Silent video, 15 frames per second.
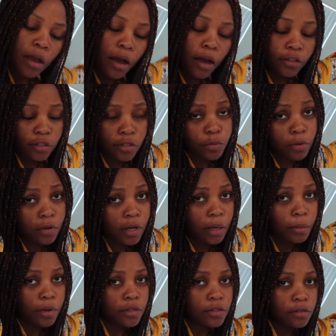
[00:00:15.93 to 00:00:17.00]
I just woke
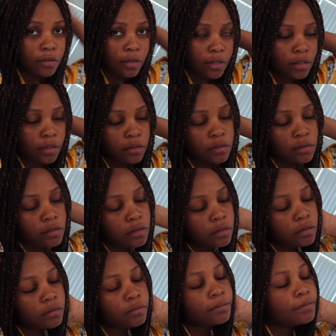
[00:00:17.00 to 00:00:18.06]
up, as you guys can see.